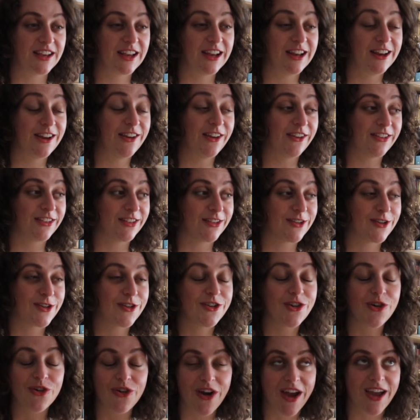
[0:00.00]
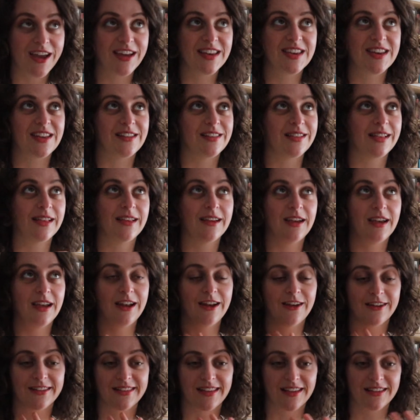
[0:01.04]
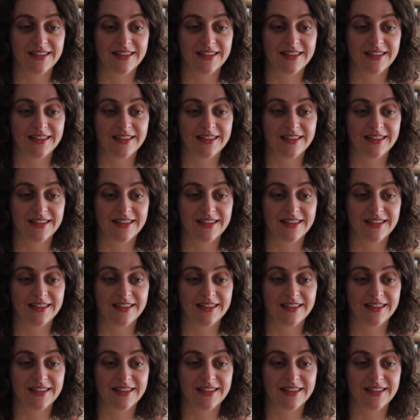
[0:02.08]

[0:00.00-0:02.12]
It looks great, it looks